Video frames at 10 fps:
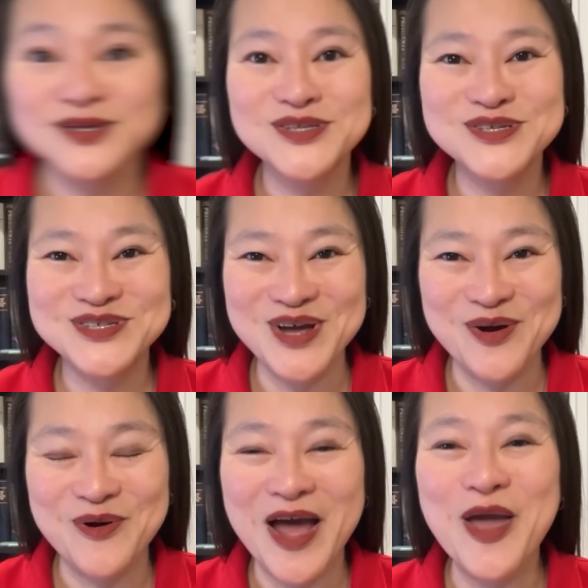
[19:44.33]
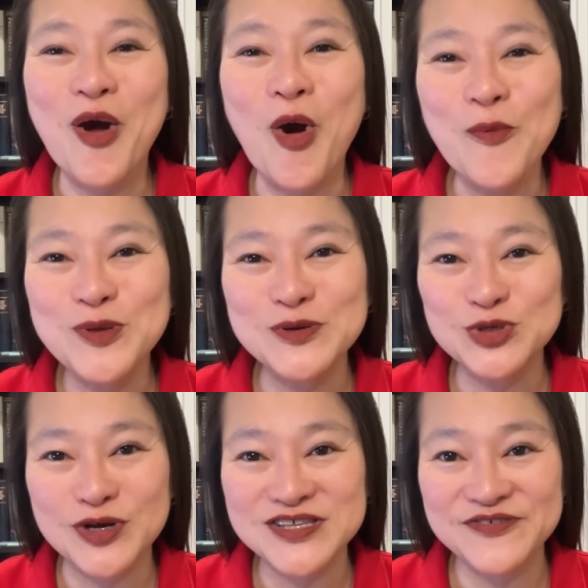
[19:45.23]
So, I hope you
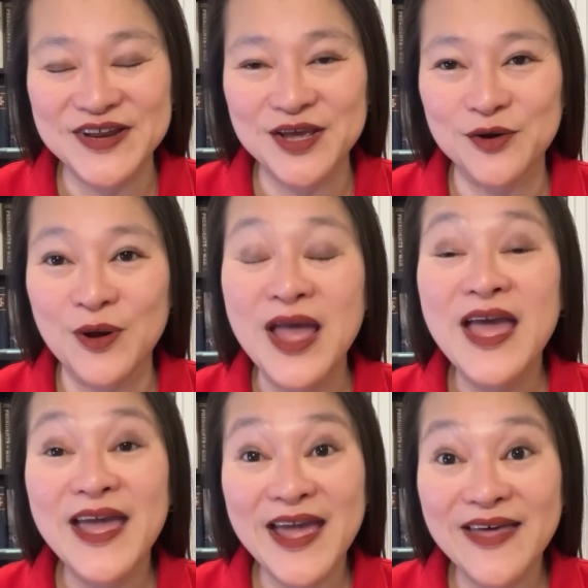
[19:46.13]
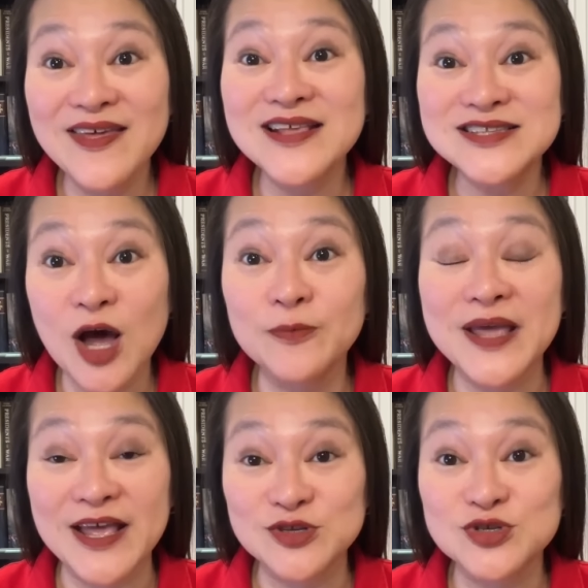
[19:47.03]
enjoyed this video and that it's
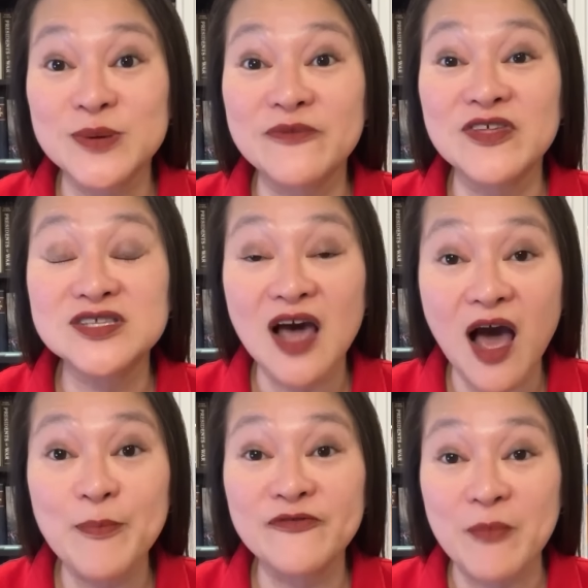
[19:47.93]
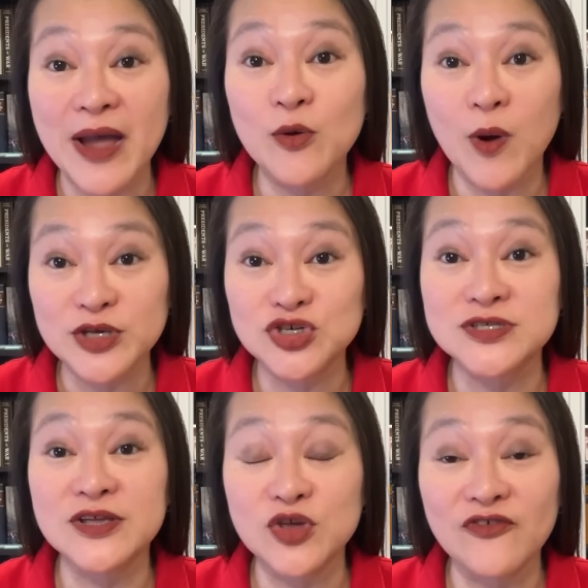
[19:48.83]
helped answer some of the top of mind questions
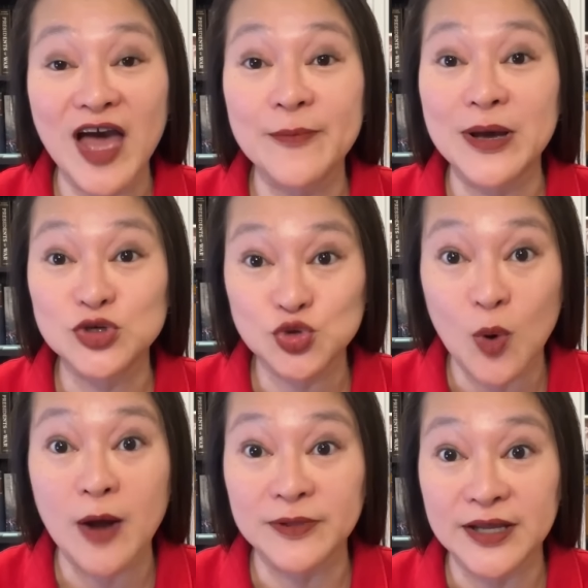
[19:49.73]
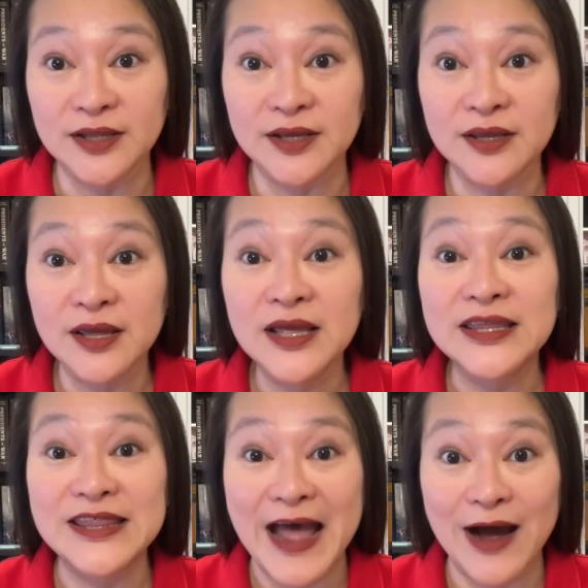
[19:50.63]
that you've had about Schwab lately.
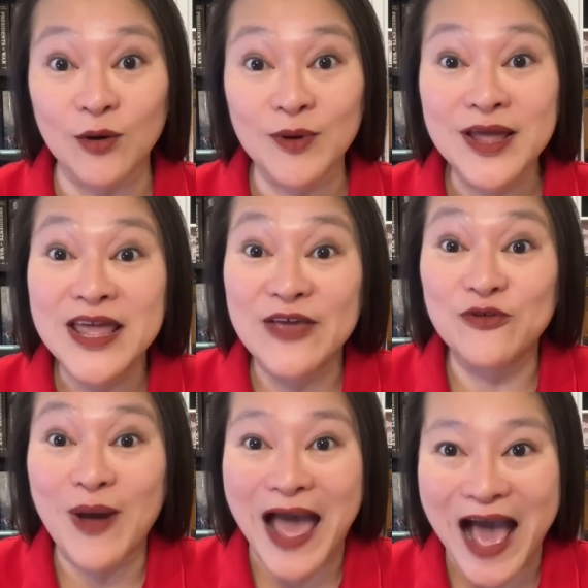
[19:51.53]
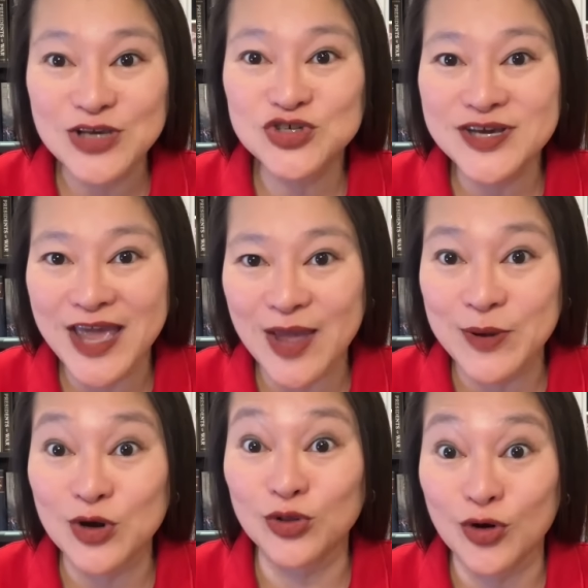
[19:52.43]
Now, if you actually came
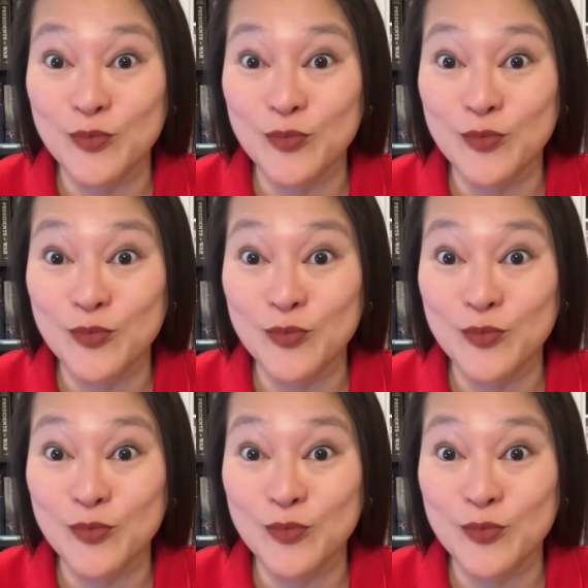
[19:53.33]
here to learn